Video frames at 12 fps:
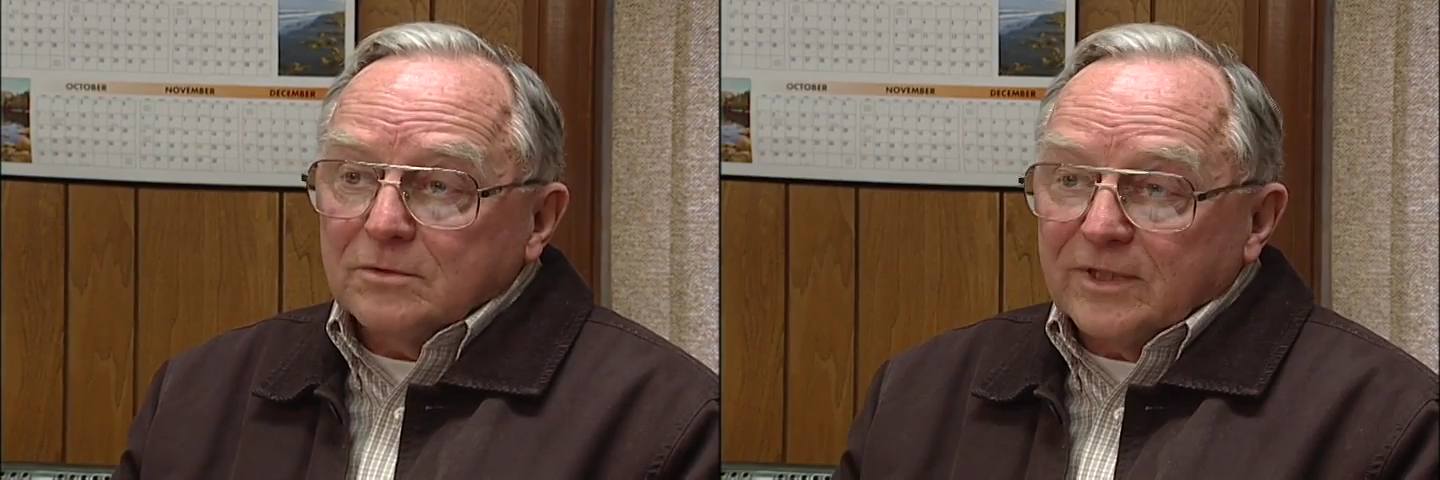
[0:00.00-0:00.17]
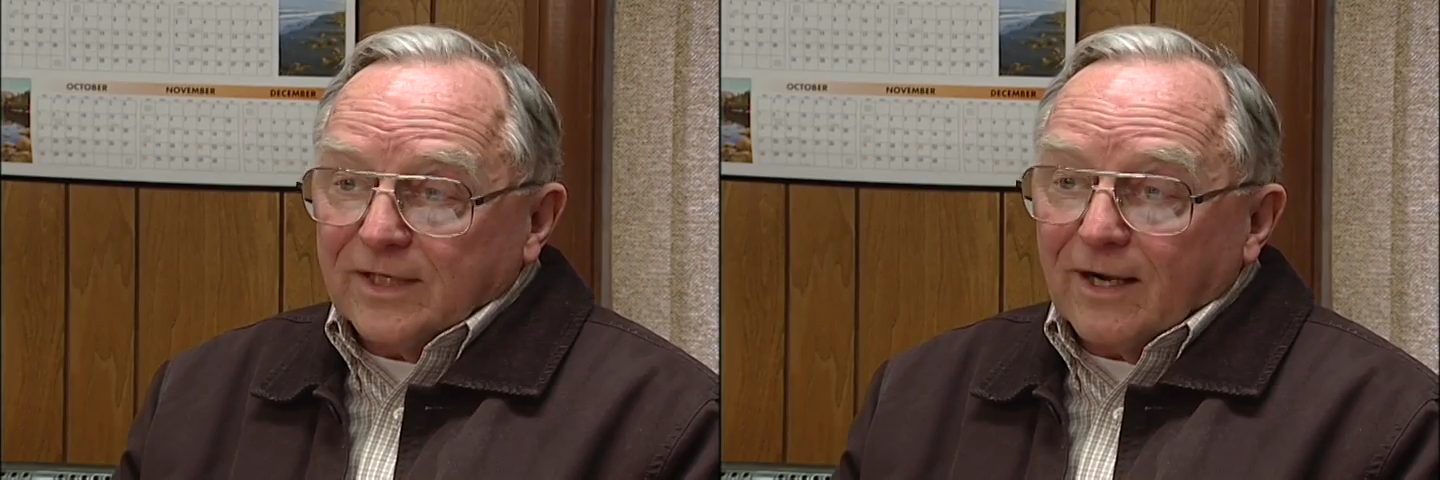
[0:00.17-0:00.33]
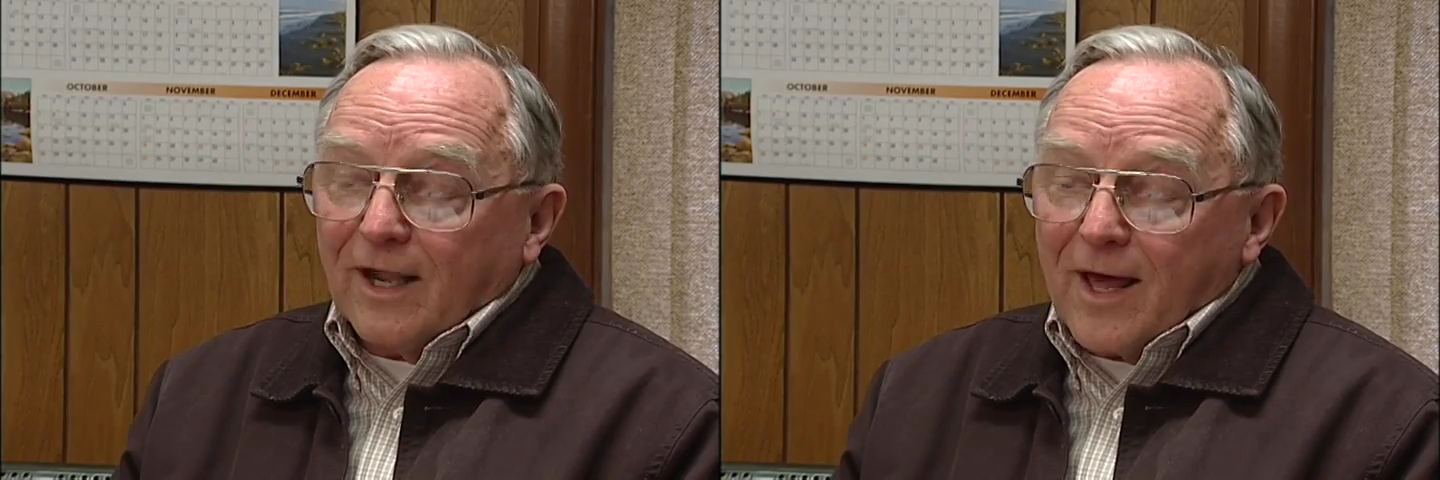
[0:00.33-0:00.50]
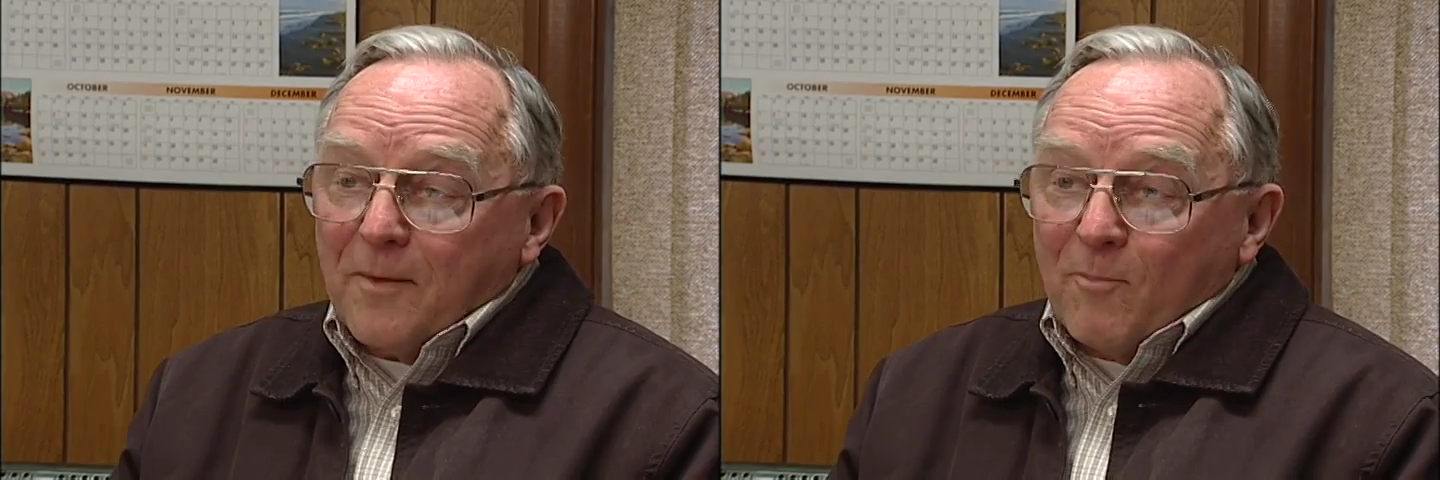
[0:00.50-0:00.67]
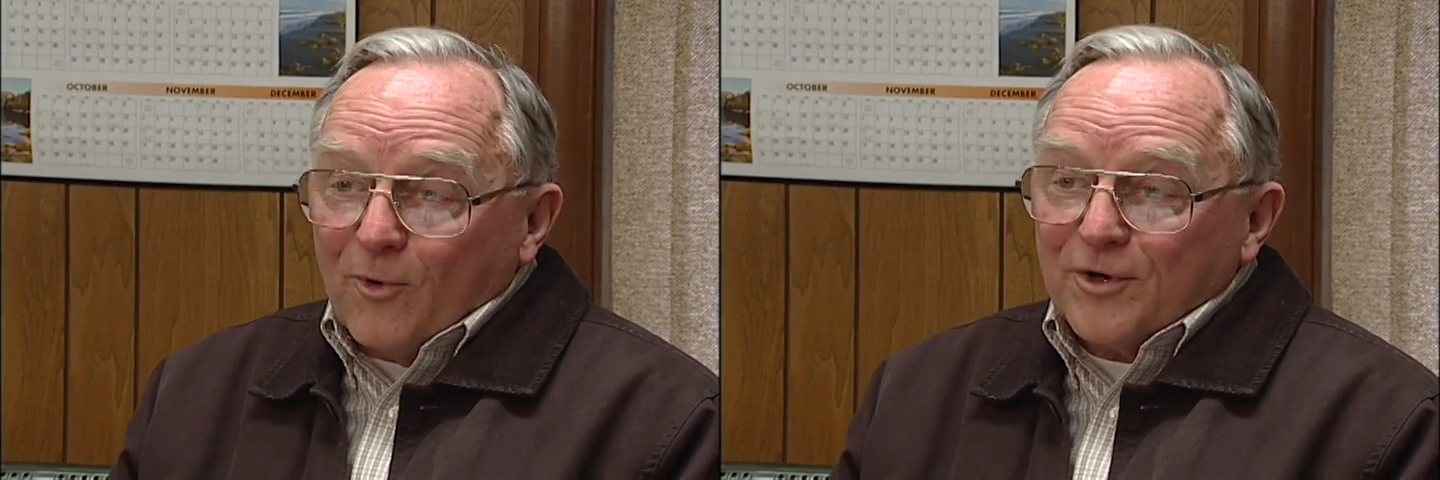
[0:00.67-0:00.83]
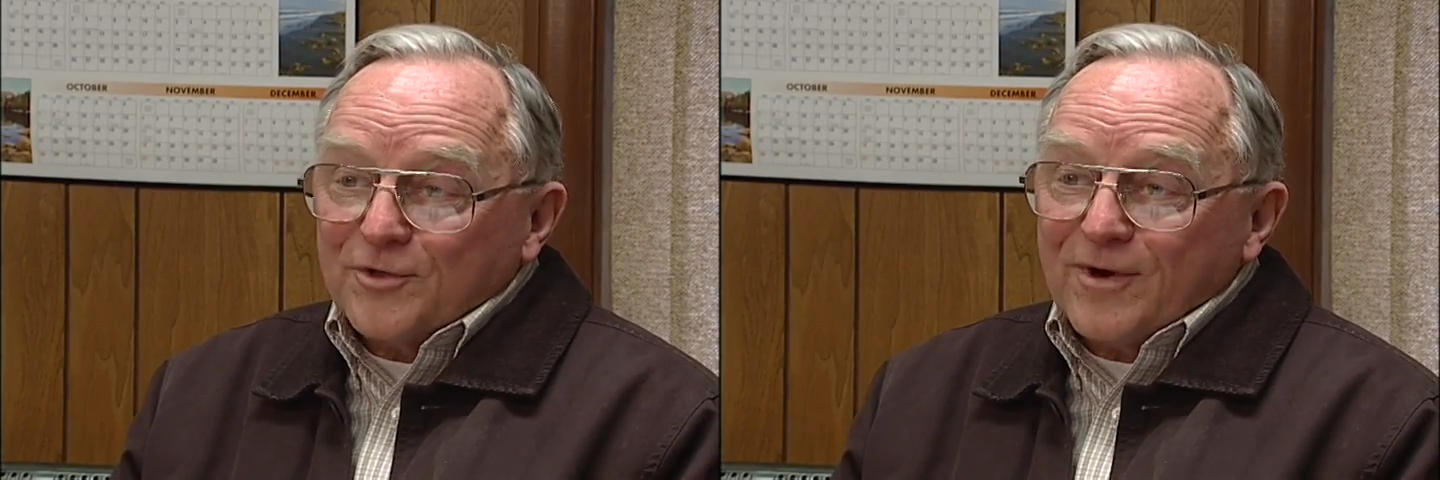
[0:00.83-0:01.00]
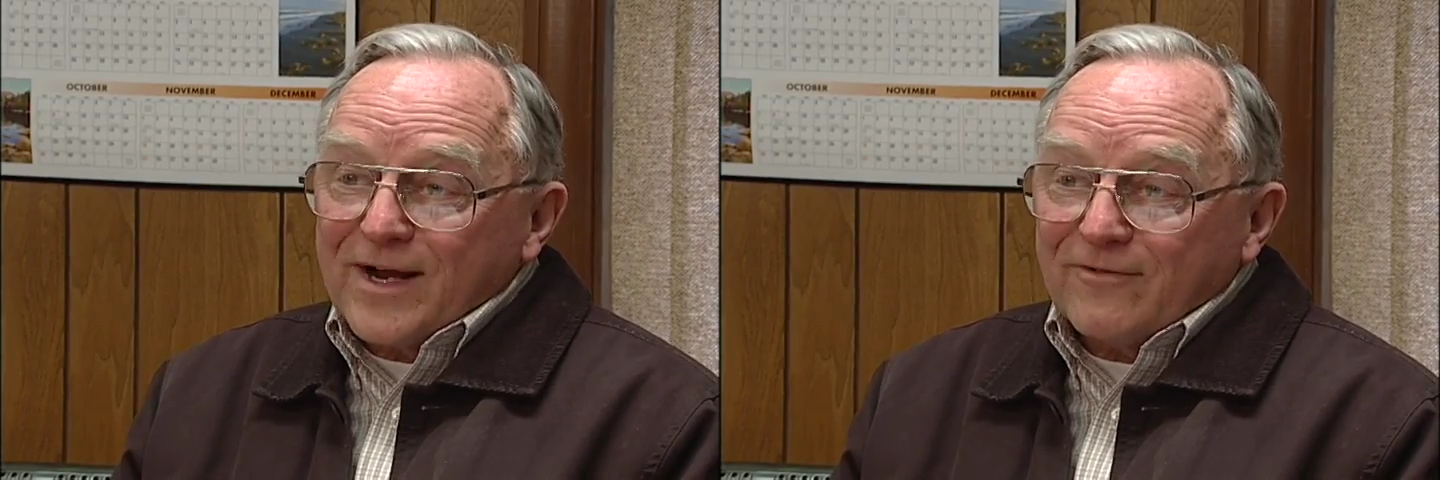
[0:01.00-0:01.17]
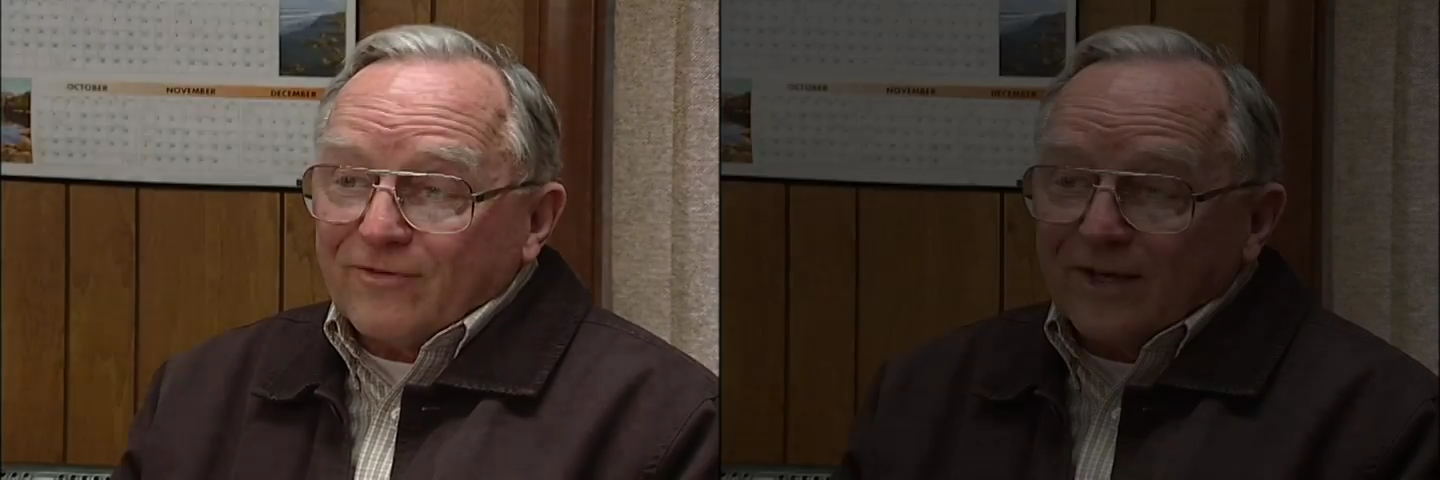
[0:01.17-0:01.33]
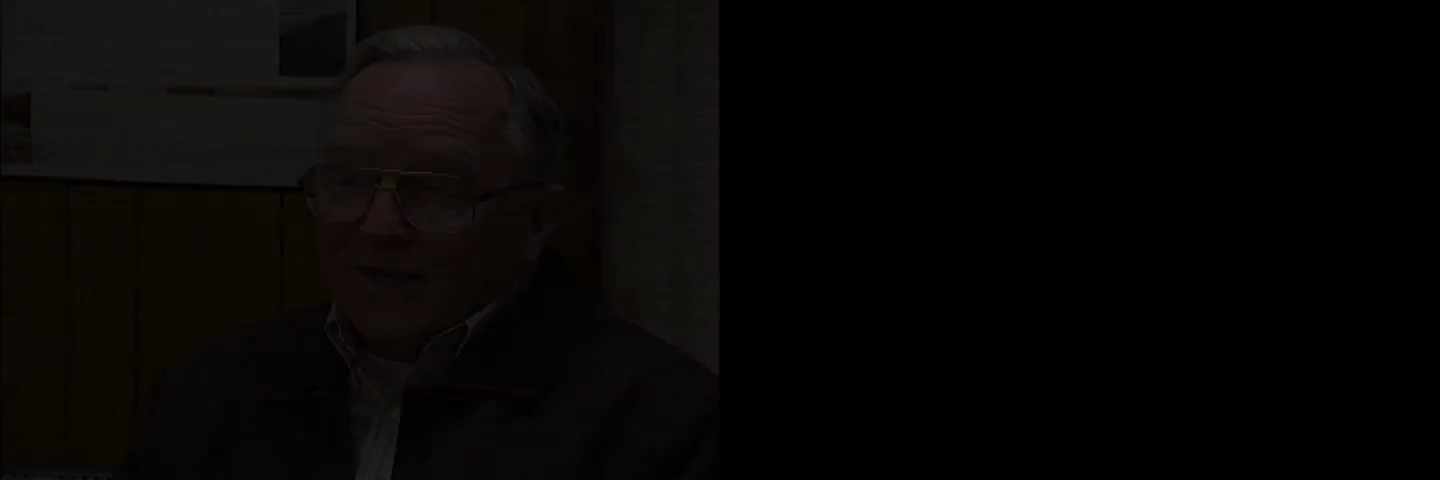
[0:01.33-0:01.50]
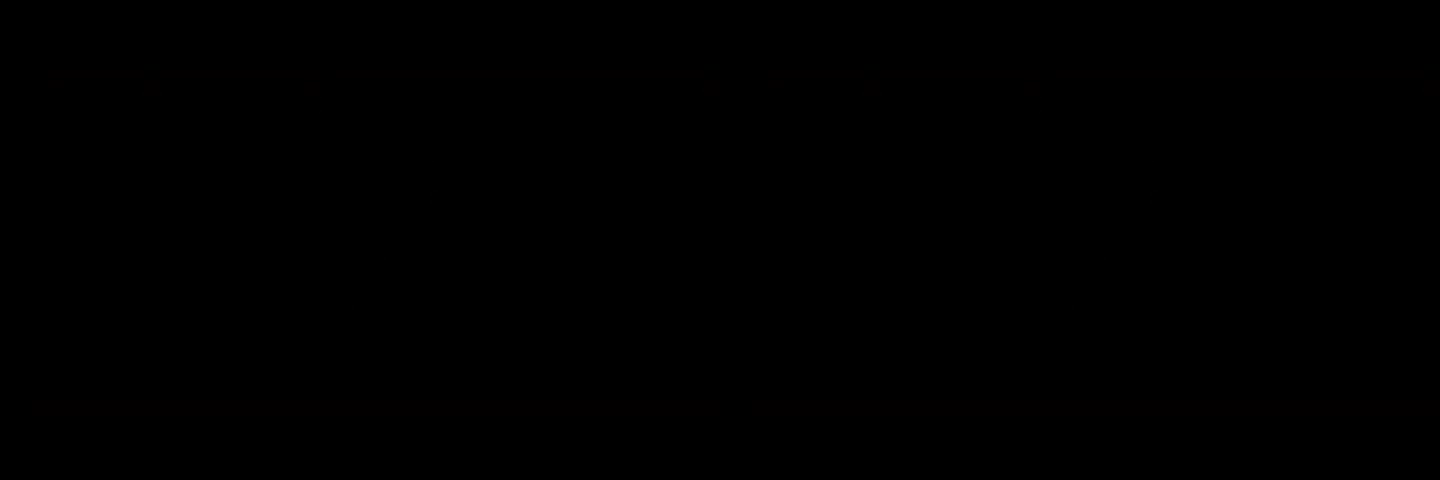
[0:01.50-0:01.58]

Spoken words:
get a lot more traffic.